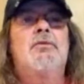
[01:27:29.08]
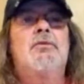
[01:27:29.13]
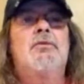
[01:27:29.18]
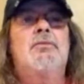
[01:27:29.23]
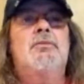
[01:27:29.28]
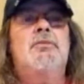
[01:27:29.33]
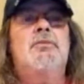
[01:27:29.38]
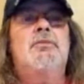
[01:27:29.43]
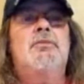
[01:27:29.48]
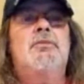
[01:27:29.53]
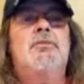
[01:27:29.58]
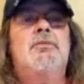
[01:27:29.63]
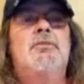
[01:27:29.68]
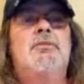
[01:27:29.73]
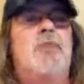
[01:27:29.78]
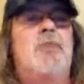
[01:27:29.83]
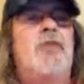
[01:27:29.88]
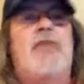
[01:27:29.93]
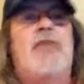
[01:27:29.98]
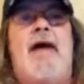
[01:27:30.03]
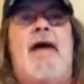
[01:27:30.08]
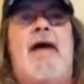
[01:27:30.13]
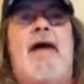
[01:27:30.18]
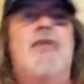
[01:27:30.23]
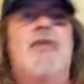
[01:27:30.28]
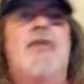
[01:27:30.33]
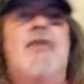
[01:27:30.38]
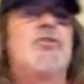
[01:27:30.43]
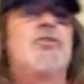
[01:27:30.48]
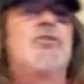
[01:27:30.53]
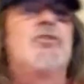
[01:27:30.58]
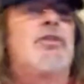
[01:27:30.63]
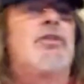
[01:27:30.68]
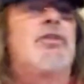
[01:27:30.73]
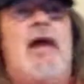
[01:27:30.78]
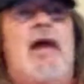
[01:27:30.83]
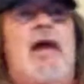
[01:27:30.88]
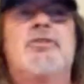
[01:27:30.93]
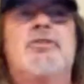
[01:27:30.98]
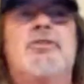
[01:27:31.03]
Spent thousands and
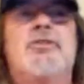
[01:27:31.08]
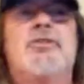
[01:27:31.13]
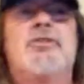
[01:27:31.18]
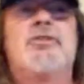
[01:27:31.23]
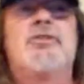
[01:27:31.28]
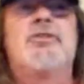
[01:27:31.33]
thousands and